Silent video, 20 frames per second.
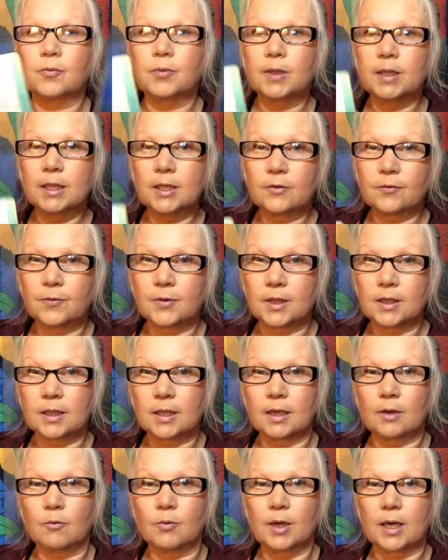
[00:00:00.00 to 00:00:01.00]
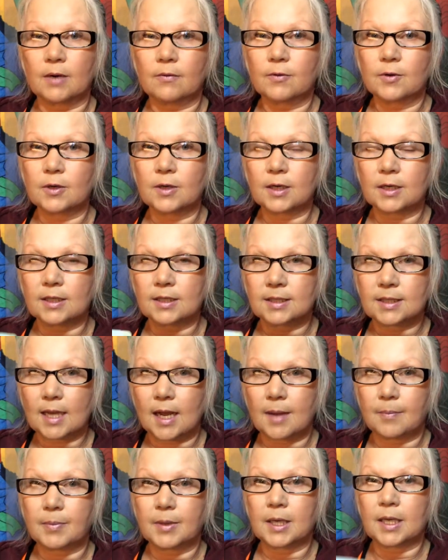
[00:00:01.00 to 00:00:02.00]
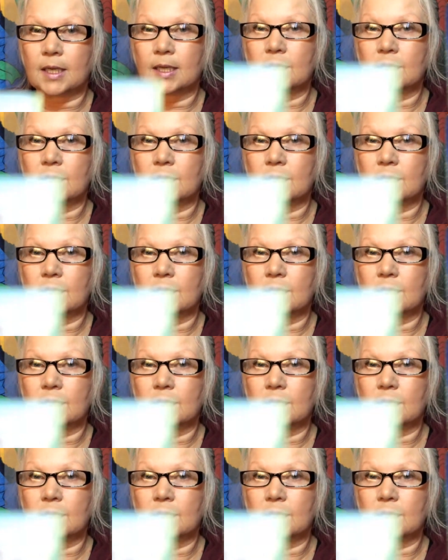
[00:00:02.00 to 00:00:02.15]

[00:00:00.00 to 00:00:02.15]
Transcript: really feel like whatever is happening